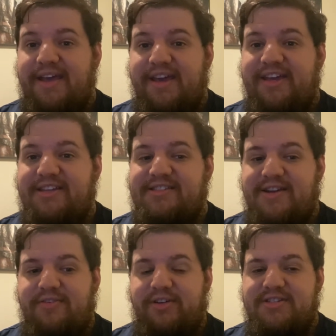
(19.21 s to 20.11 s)
It's
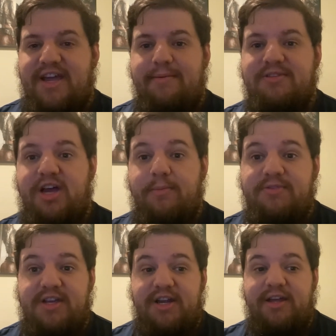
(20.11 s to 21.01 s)
definitely time to
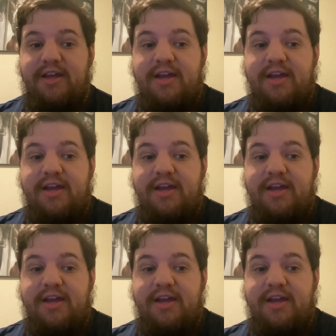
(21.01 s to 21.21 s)
update it.